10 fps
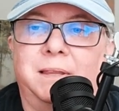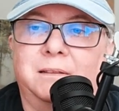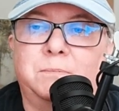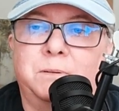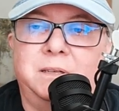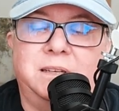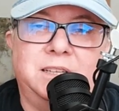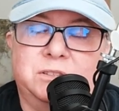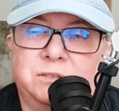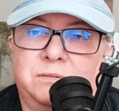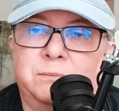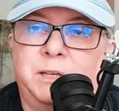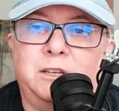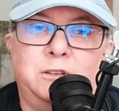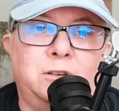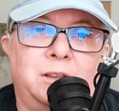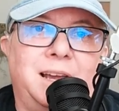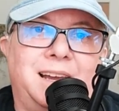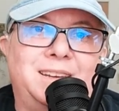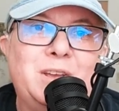it's pretty dangerous for me to do
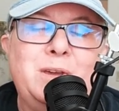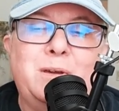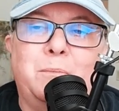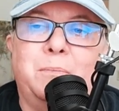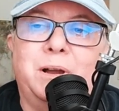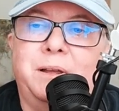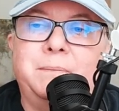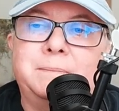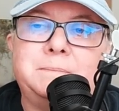that. But